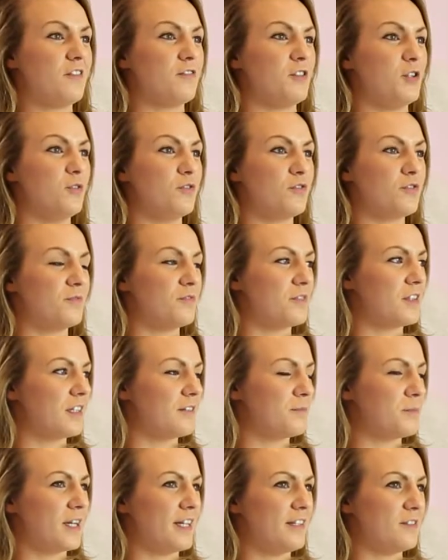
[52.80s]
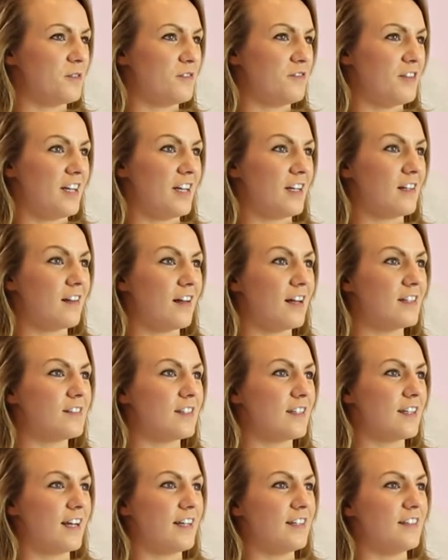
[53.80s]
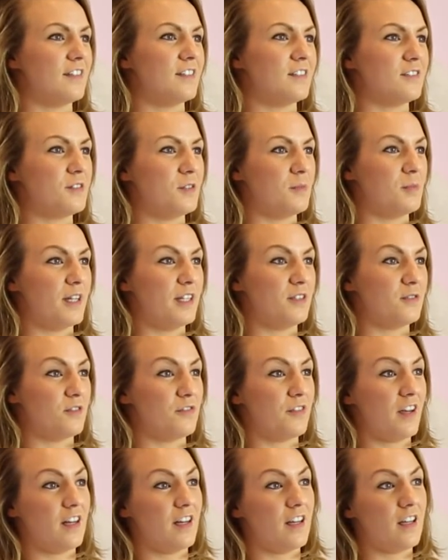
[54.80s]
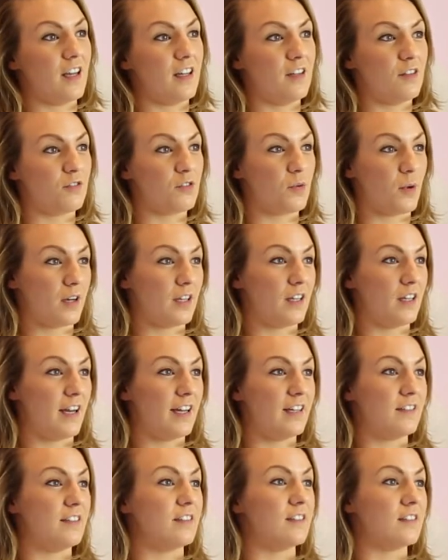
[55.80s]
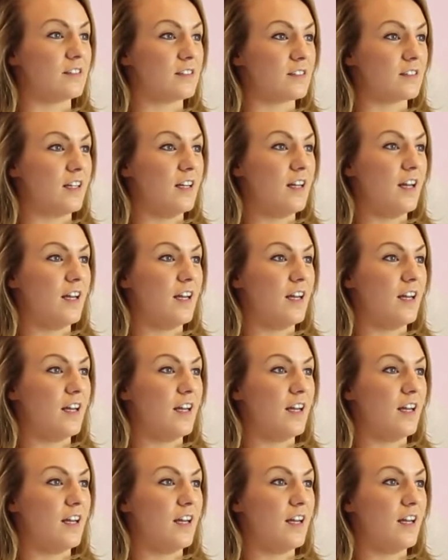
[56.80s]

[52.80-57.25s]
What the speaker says: You know, from brides with very classic ideas to brides with very kind of quirky ideas.